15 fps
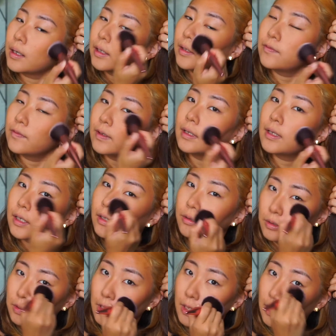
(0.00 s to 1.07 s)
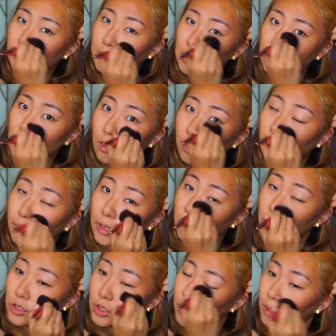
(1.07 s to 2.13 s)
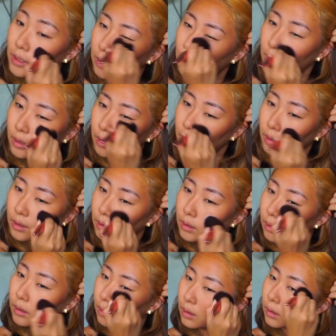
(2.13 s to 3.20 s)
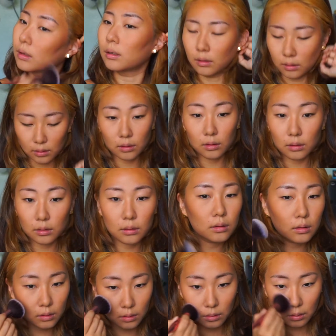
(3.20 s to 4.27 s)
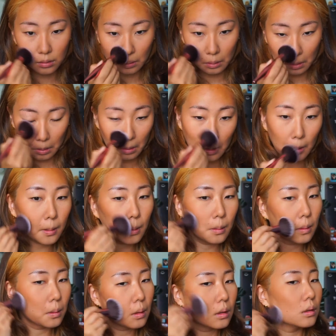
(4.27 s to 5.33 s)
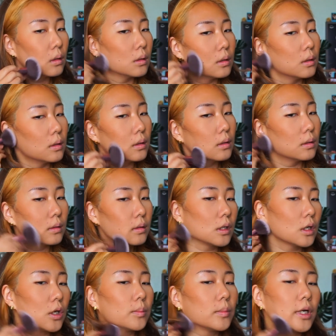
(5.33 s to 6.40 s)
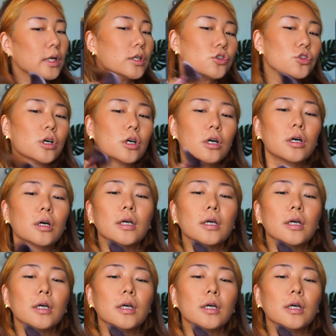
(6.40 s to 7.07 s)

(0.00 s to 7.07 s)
I even like to take this on my cheek. She likes notes that say I love you all the time. Roses at